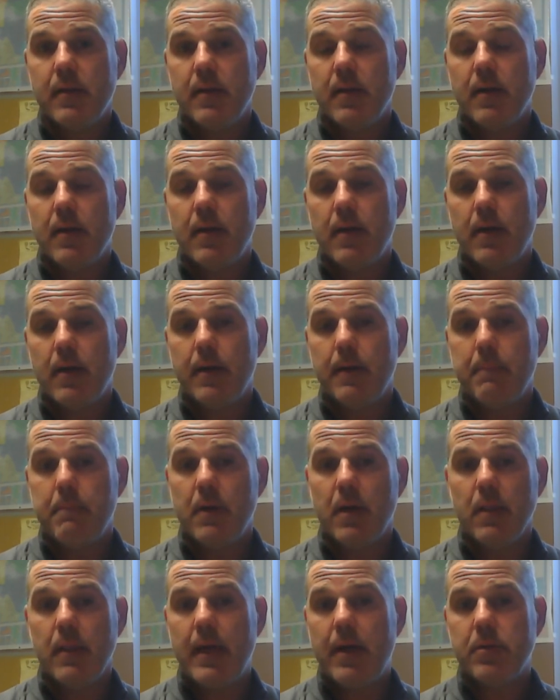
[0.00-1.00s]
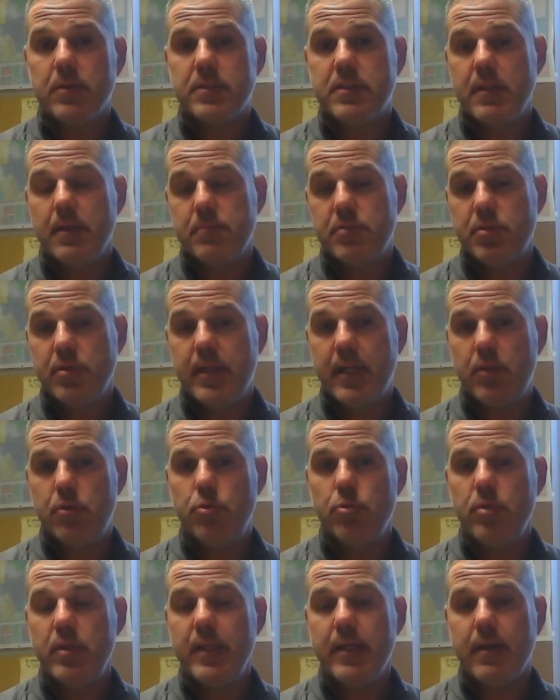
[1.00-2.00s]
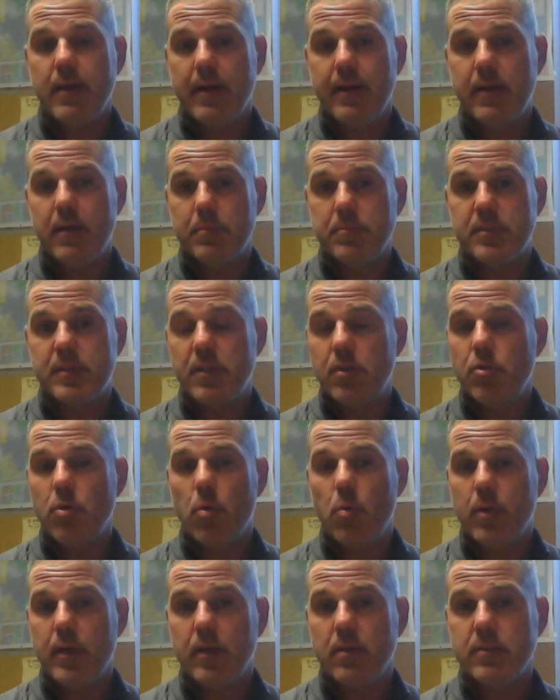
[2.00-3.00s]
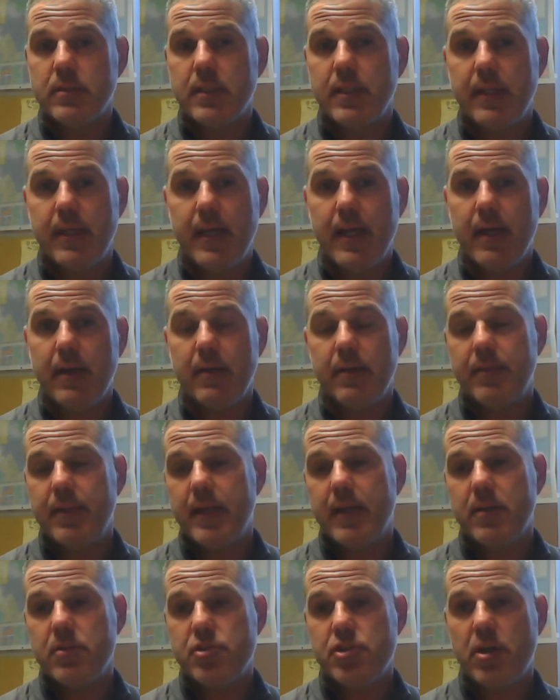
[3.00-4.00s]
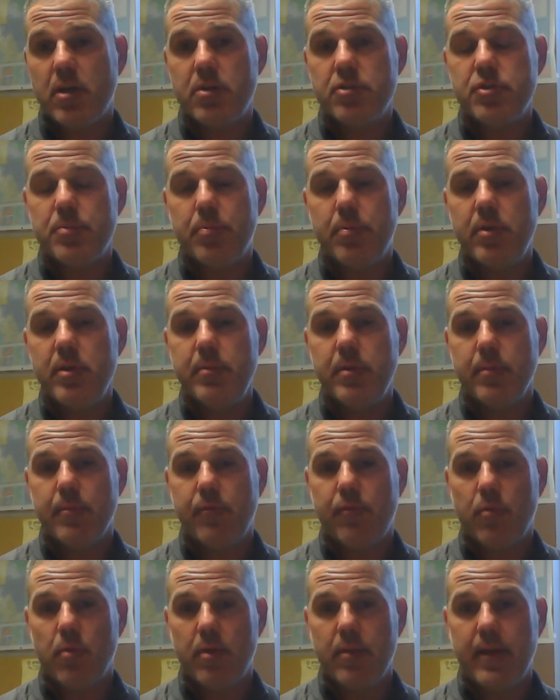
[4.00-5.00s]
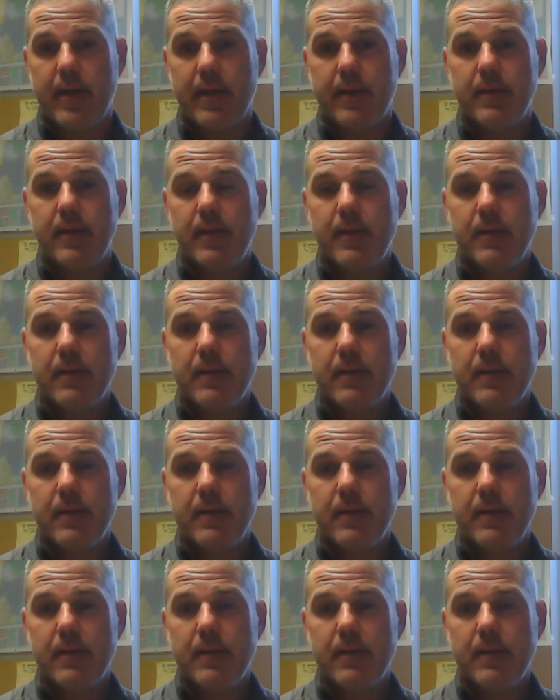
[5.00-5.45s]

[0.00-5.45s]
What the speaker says: allows them to get unique items that no one else can get, and they can charge a premium for that.